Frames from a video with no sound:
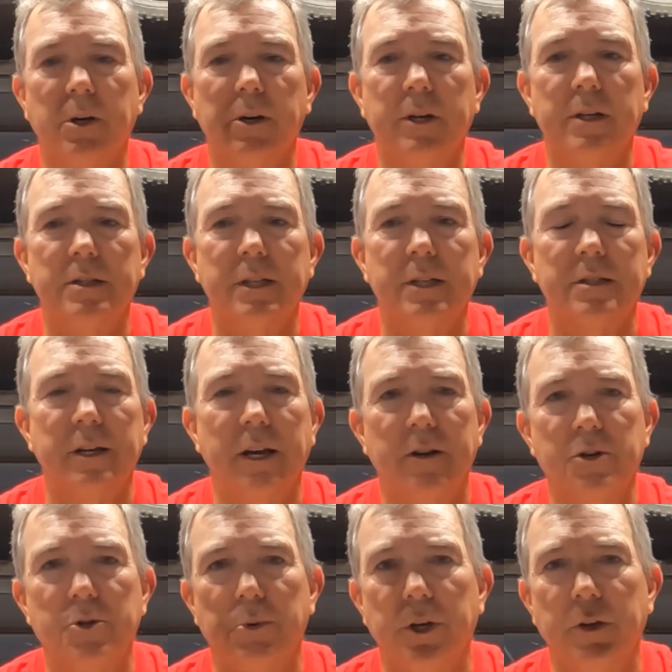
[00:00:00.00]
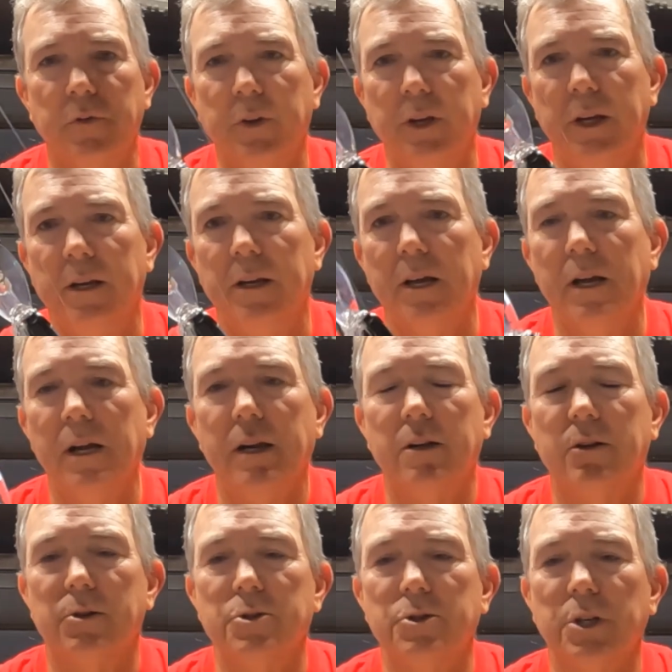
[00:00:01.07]
areas, gets down to 20 feet
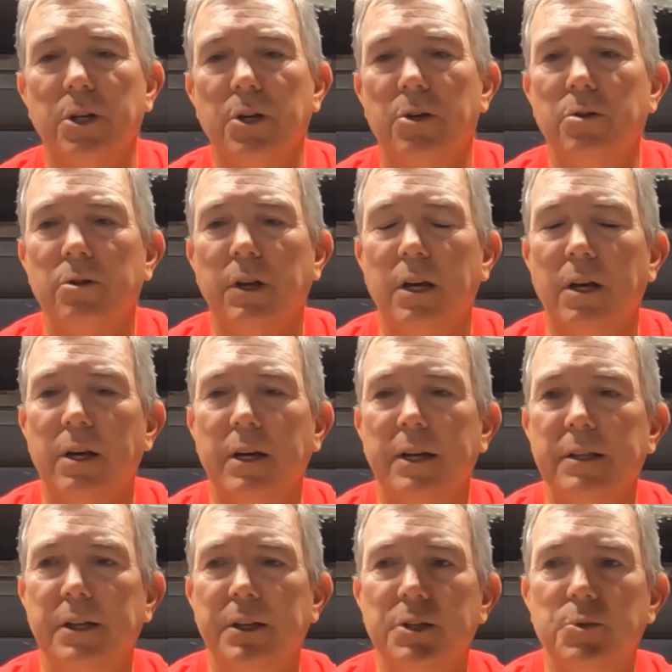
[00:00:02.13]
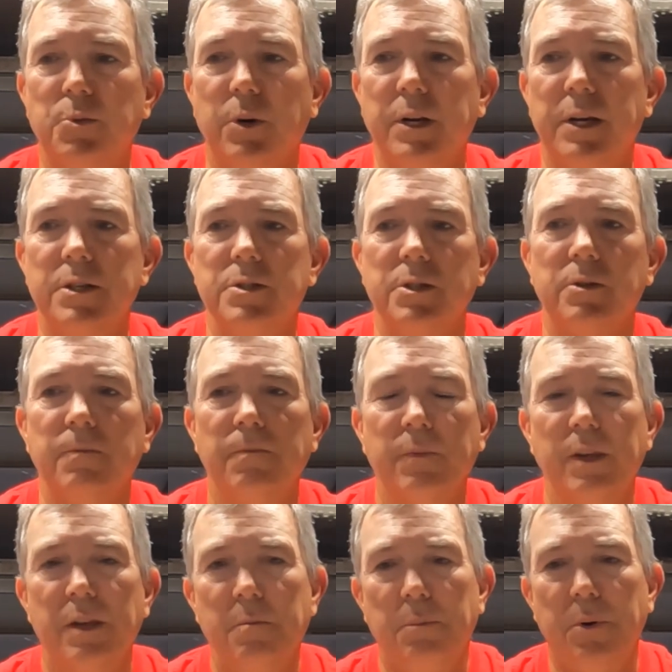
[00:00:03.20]
or so, 18 to 20. So
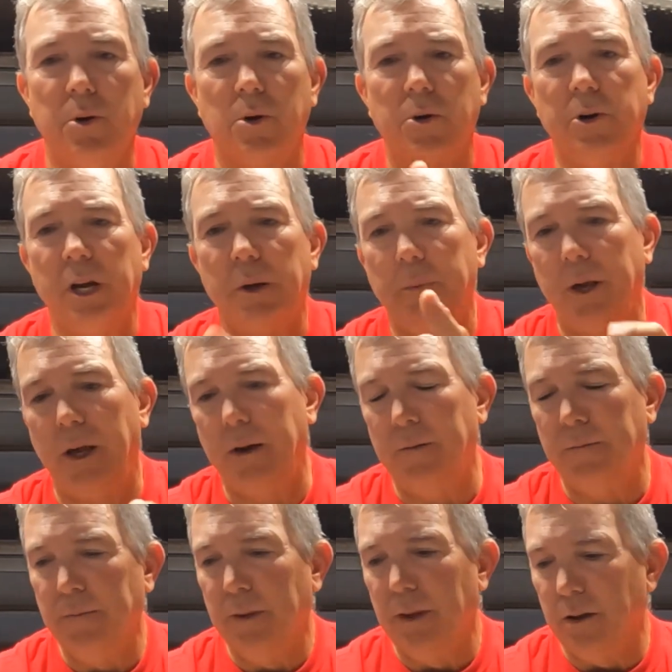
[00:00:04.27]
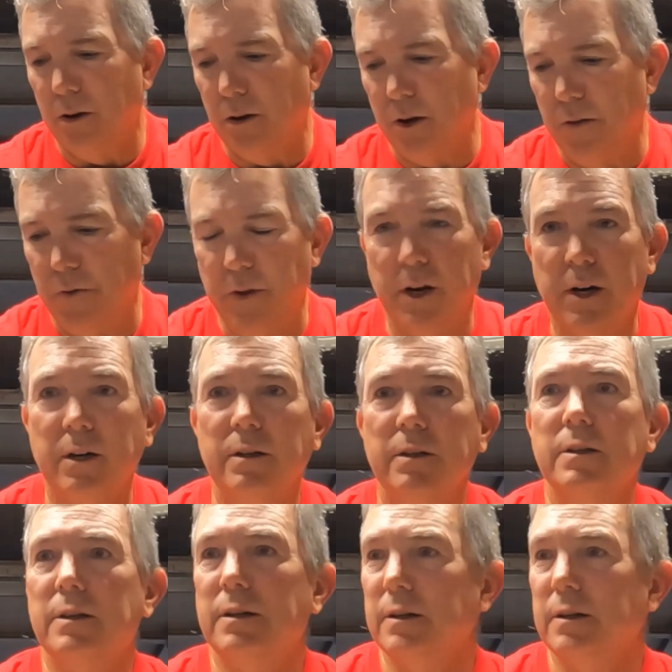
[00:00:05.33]
big old crankbait on there.